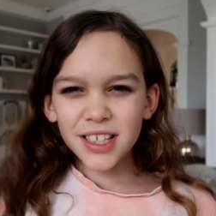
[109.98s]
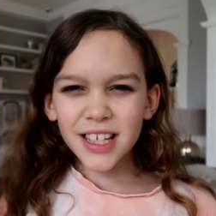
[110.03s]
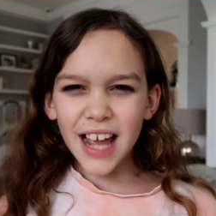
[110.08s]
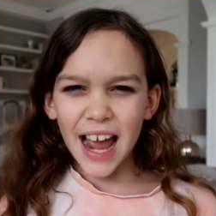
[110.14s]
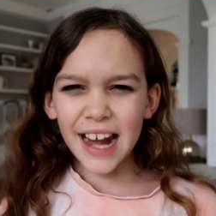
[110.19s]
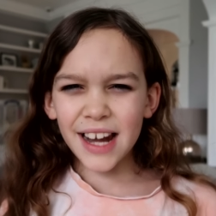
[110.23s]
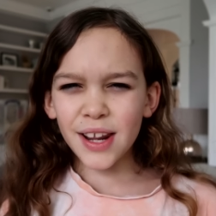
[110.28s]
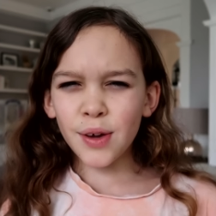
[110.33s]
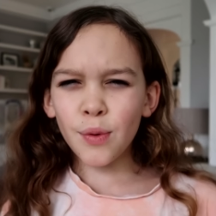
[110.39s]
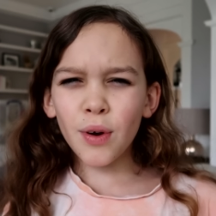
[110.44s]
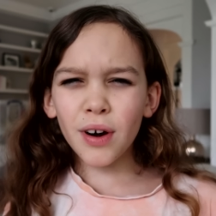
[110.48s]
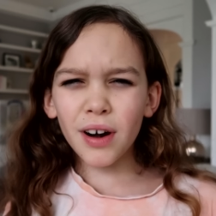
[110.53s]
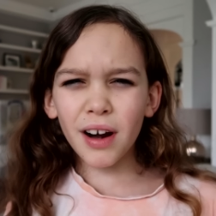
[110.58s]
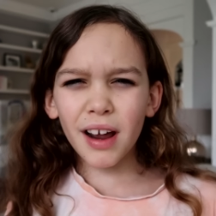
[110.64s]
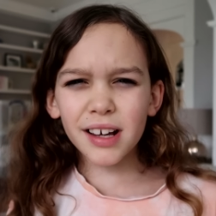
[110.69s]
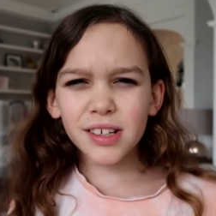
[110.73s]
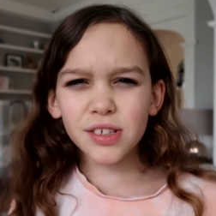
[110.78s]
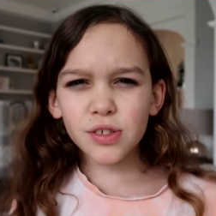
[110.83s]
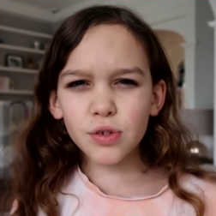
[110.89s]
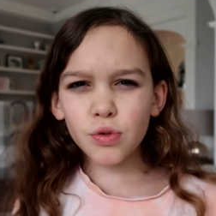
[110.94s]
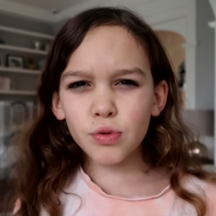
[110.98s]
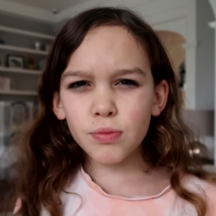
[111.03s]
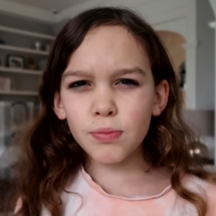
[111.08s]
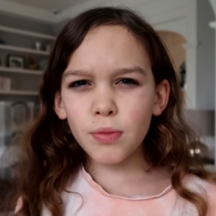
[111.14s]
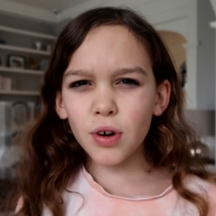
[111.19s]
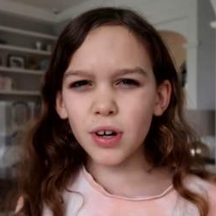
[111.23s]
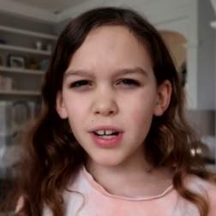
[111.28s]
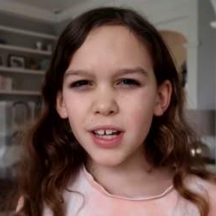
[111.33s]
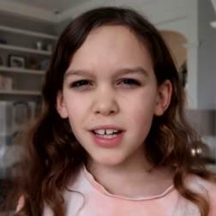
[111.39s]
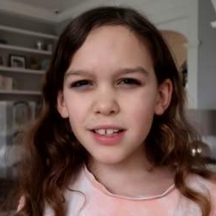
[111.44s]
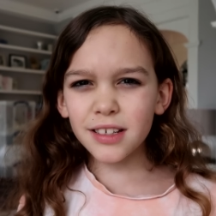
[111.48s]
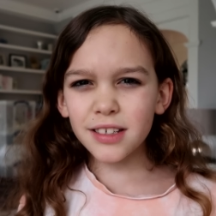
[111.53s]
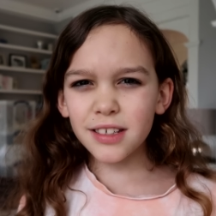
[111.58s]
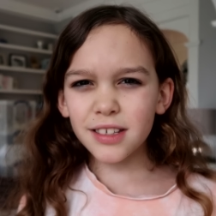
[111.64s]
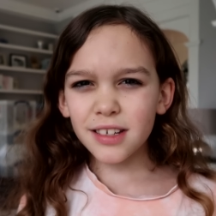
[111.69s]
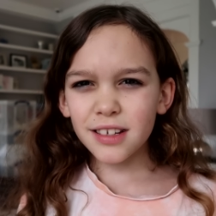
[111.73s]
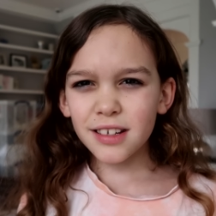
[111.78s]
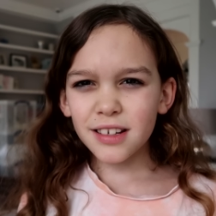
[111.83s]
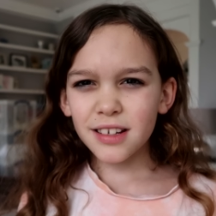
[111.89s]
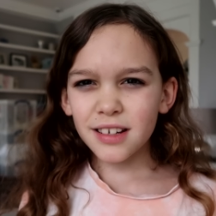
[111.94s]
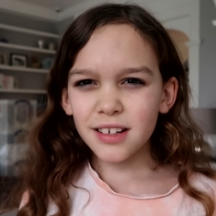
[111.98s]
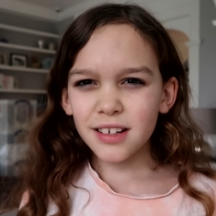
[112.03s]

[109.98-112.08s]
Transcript: Does anyone like school mornings?